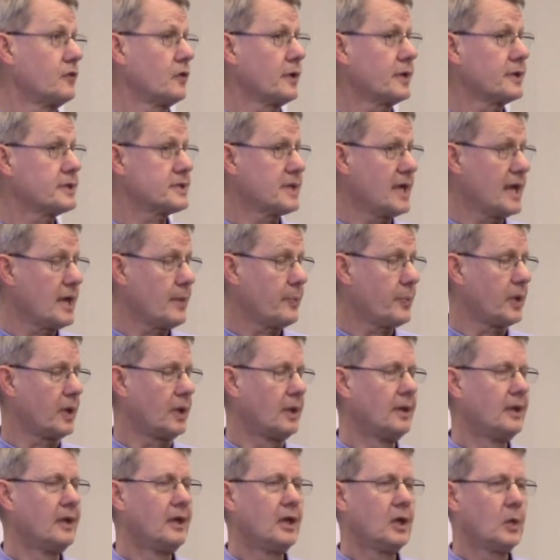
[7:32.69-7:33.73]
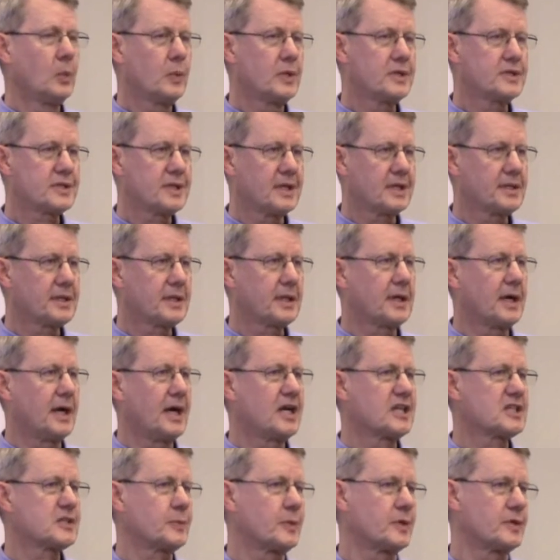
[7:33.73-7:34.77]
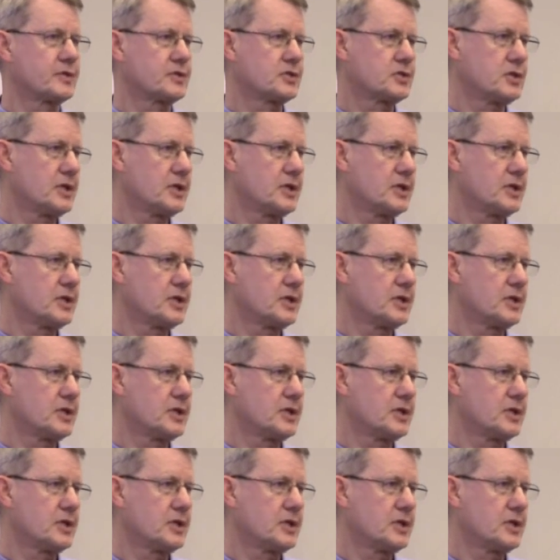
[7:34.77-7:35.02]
For example, we see in the Gospels,